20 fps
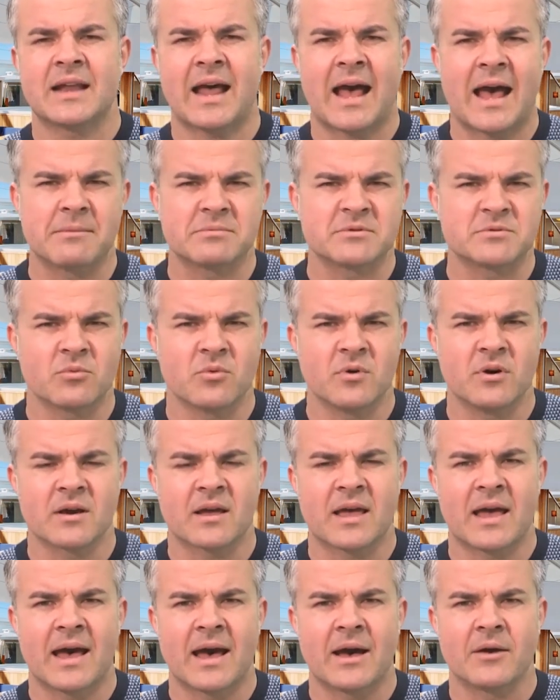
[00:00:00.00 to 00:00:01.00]
abs
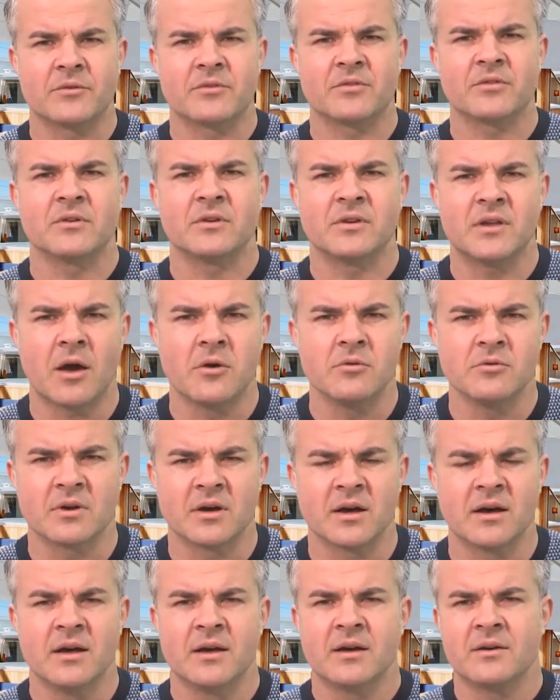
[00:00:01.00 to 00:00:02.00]
workouts and
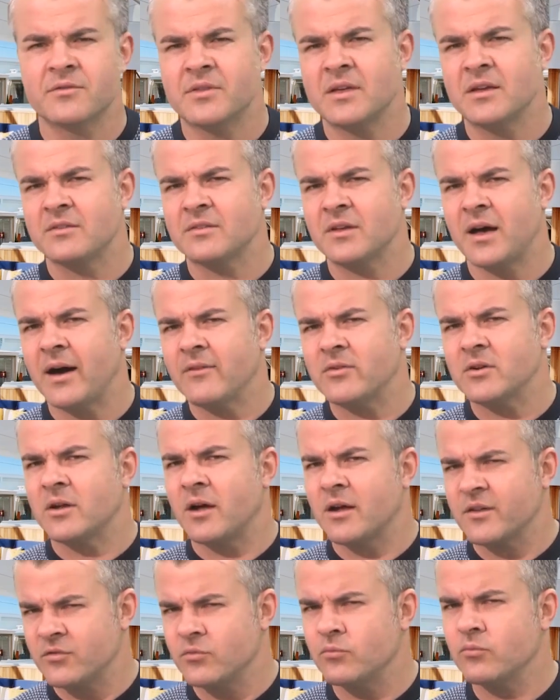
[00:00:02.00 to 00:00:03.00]
yoga, things that other
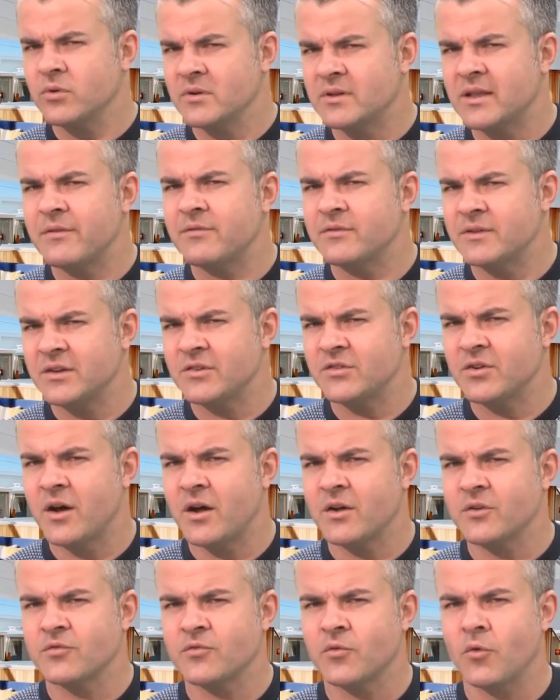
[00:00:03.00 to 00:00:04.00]
lines would definitely
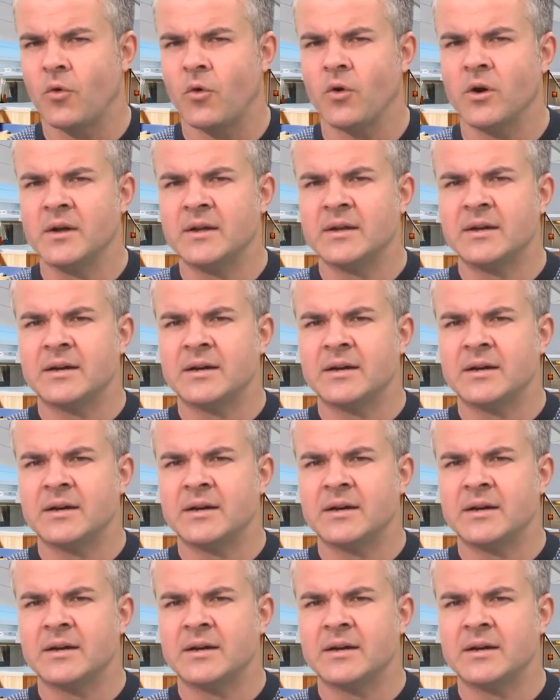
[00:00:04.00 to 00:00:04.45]
charge for.